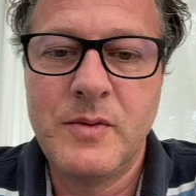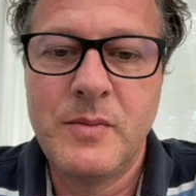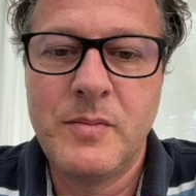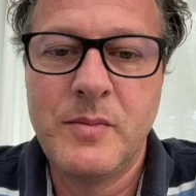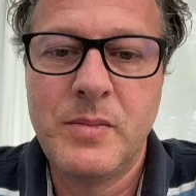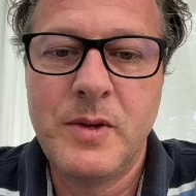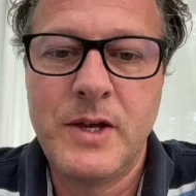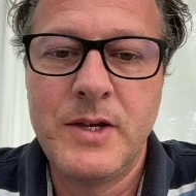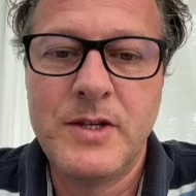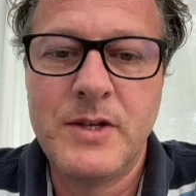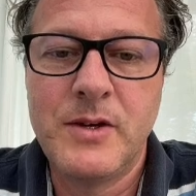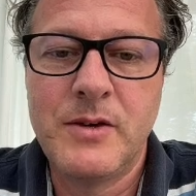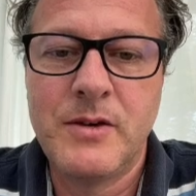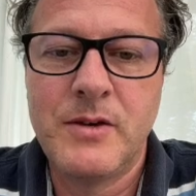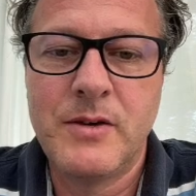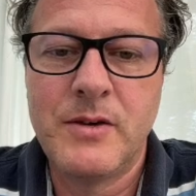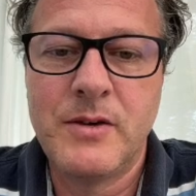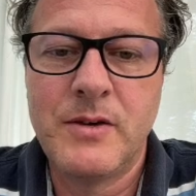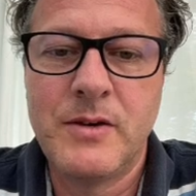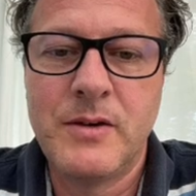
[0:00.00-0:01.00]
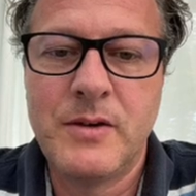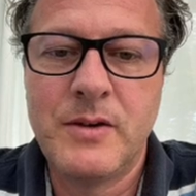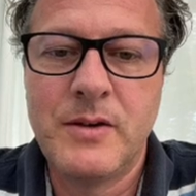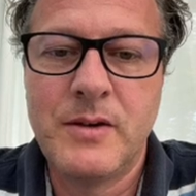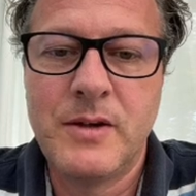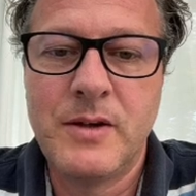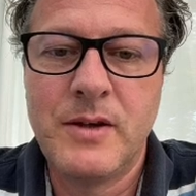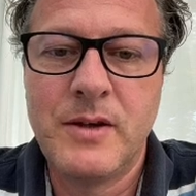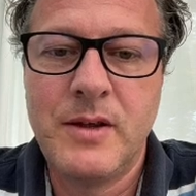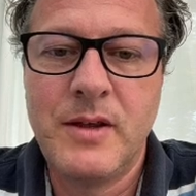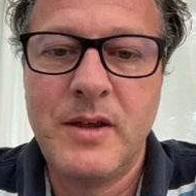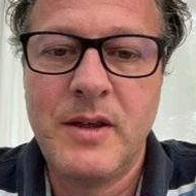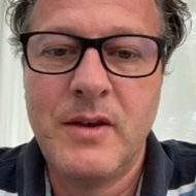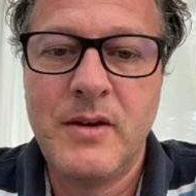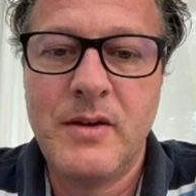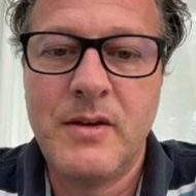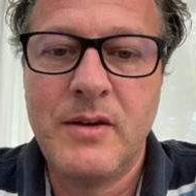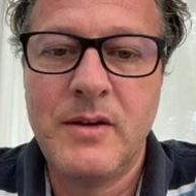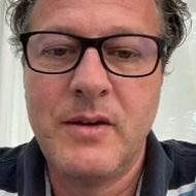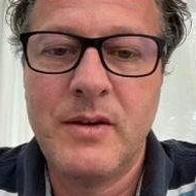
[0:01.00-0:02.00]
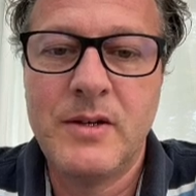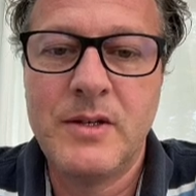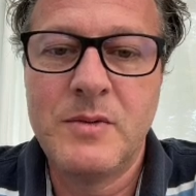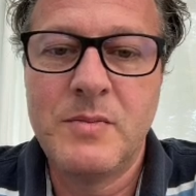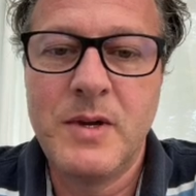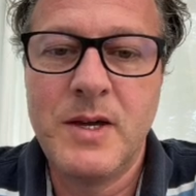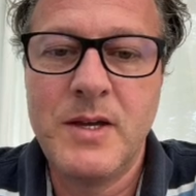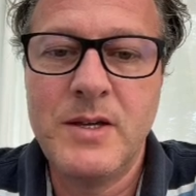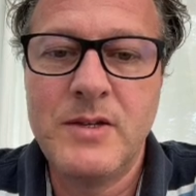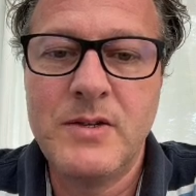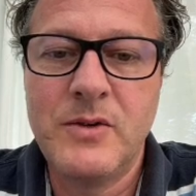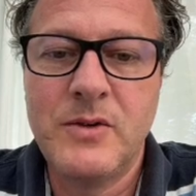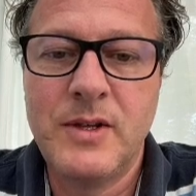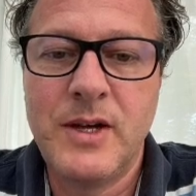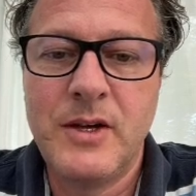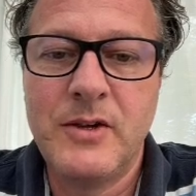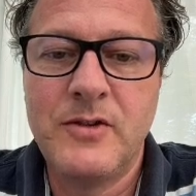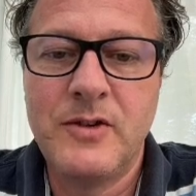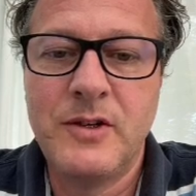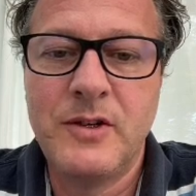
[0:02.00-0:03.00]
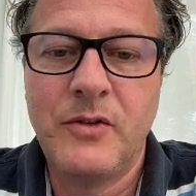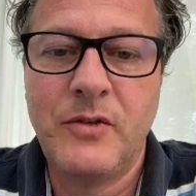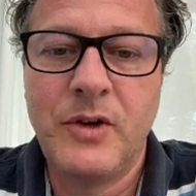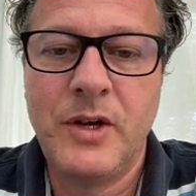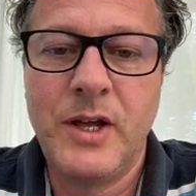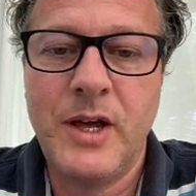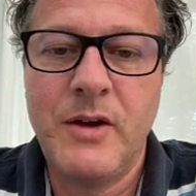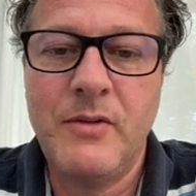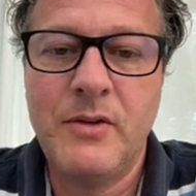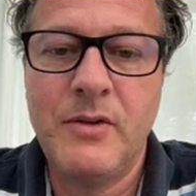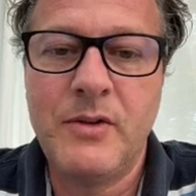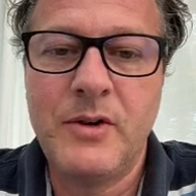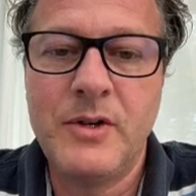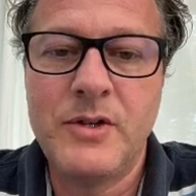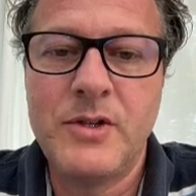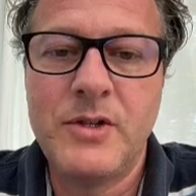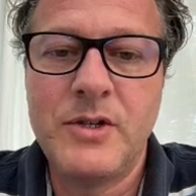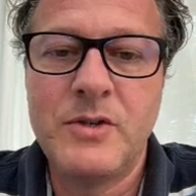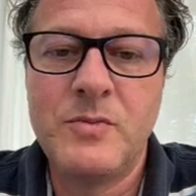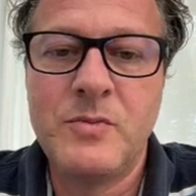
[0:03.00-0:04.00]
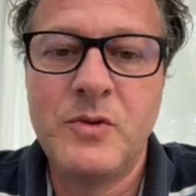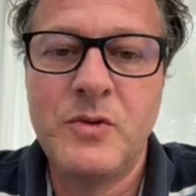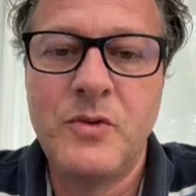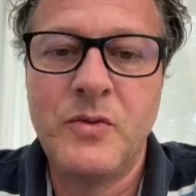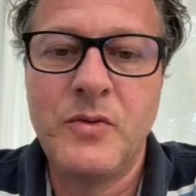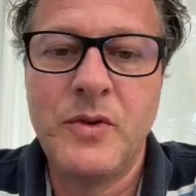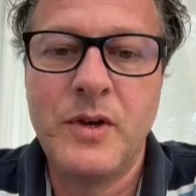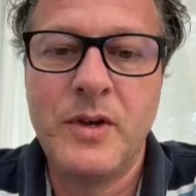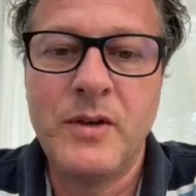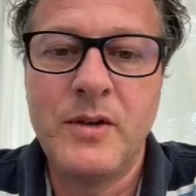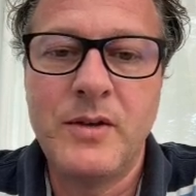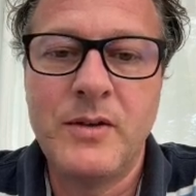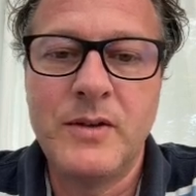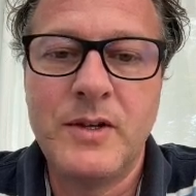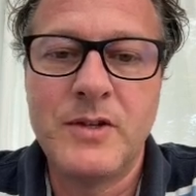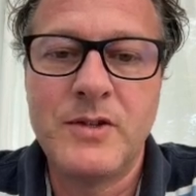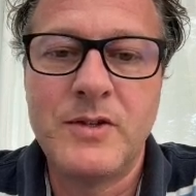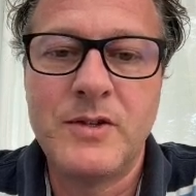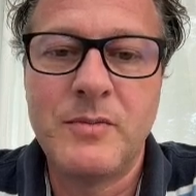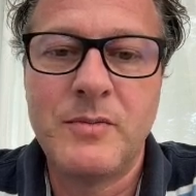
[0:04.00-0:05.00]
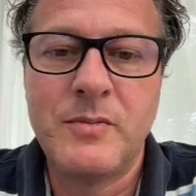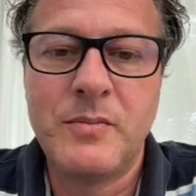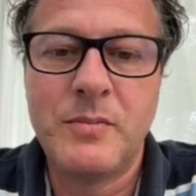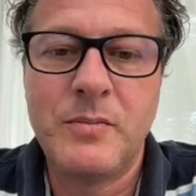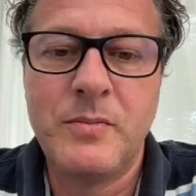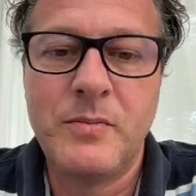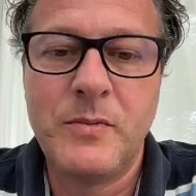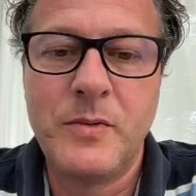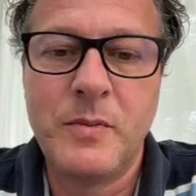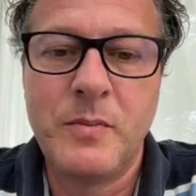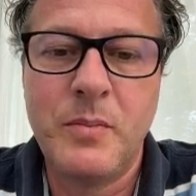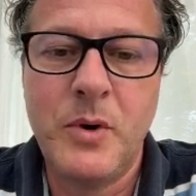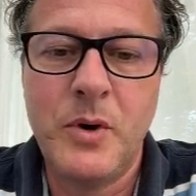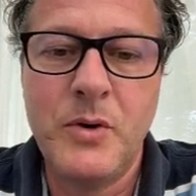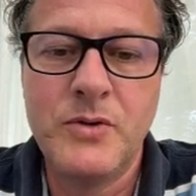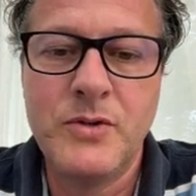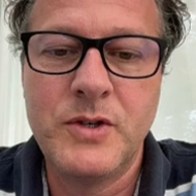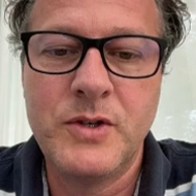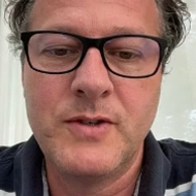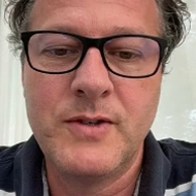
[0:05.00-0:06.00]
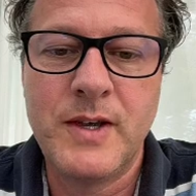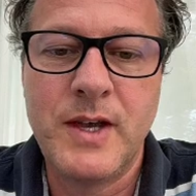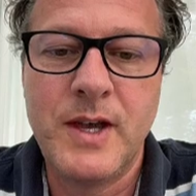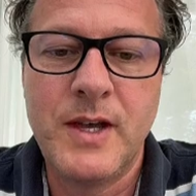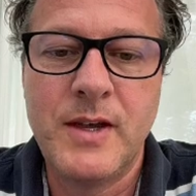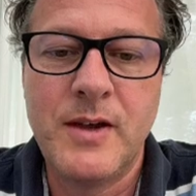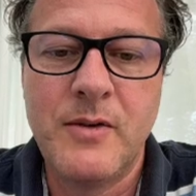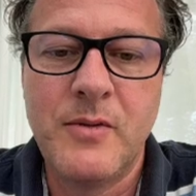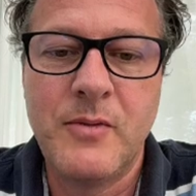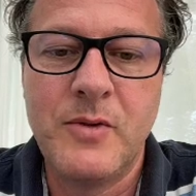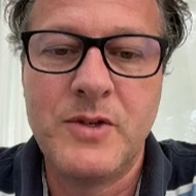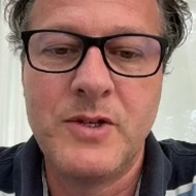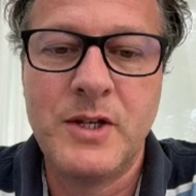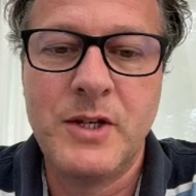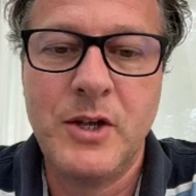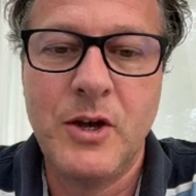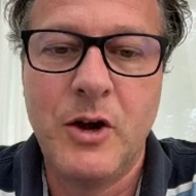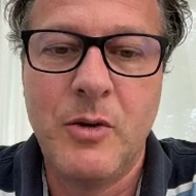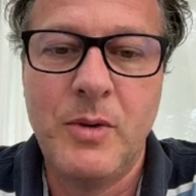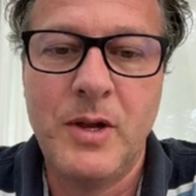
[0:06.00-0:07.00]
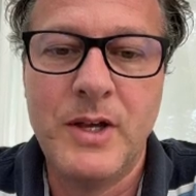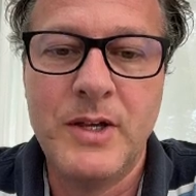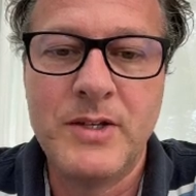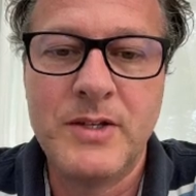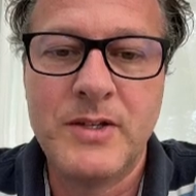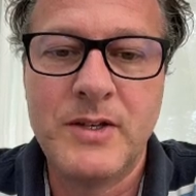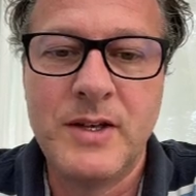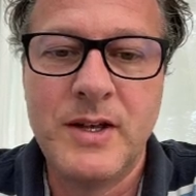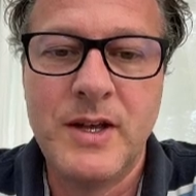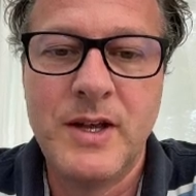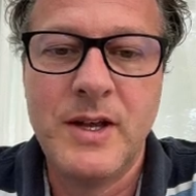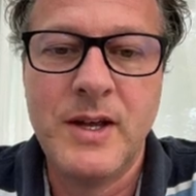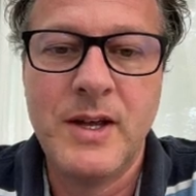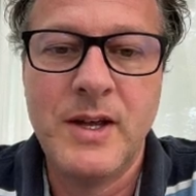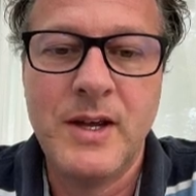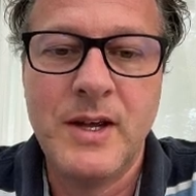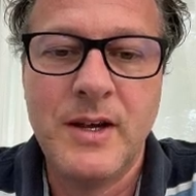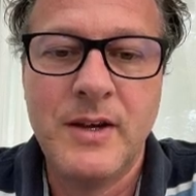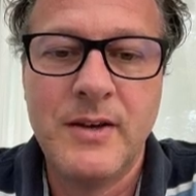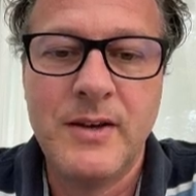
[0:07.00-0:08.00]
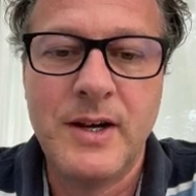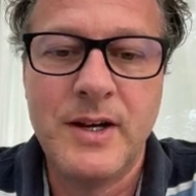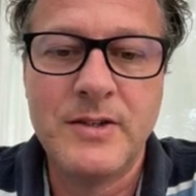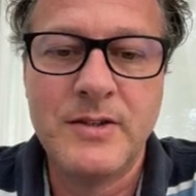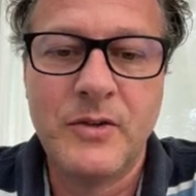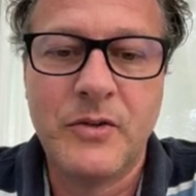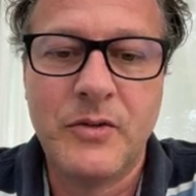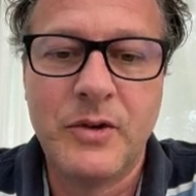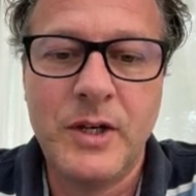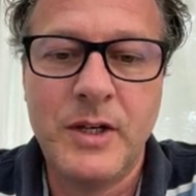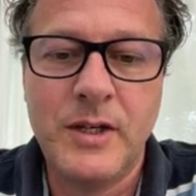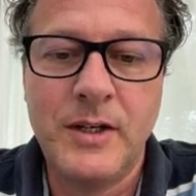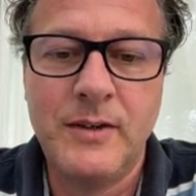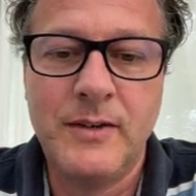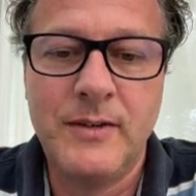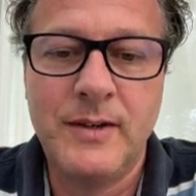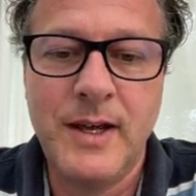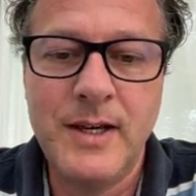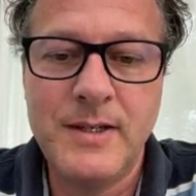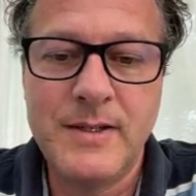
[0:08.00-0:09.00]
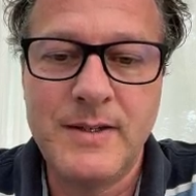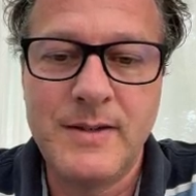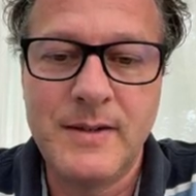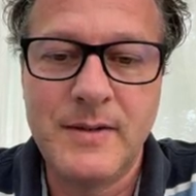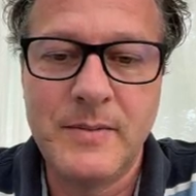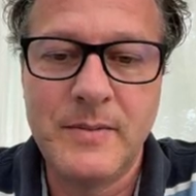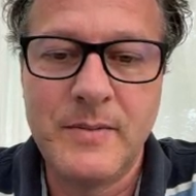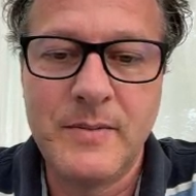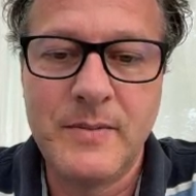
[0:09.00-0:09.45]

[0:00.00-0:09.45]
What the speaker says: We're placing her here in a space. So there you see the 3D avatar. She's moving. That's the pose she's taking. We see the obelisk. There's the 3D text.